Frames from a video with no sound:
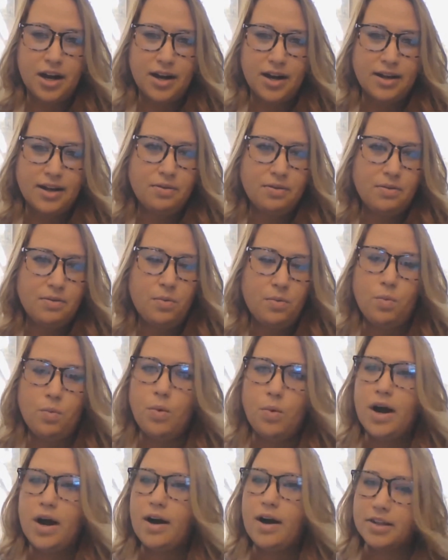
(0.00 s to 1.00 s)
on
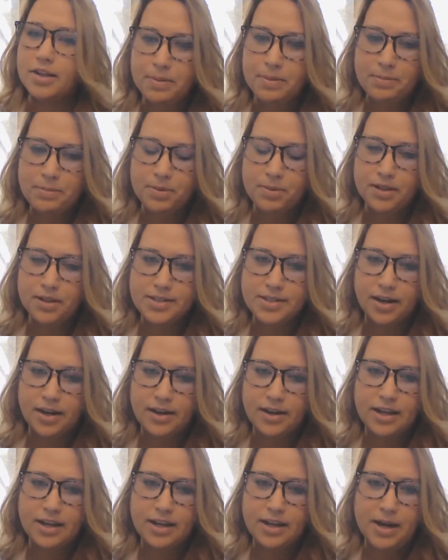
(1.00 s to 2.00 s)
what other people are
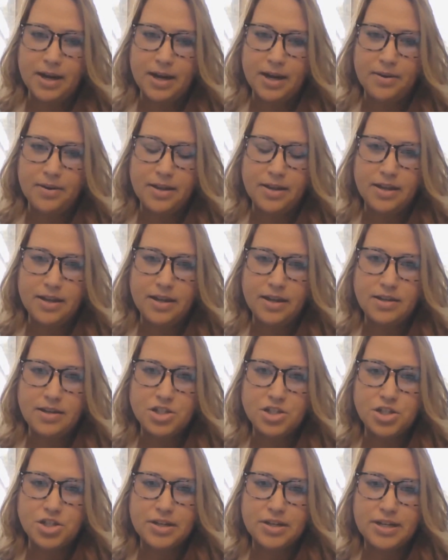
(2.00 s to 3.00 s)
talking about in the
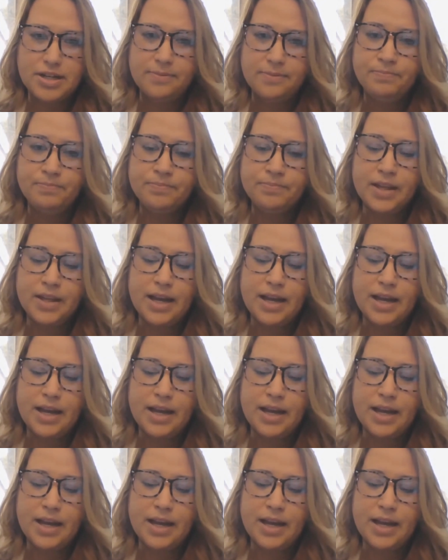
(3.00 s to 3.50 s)
industry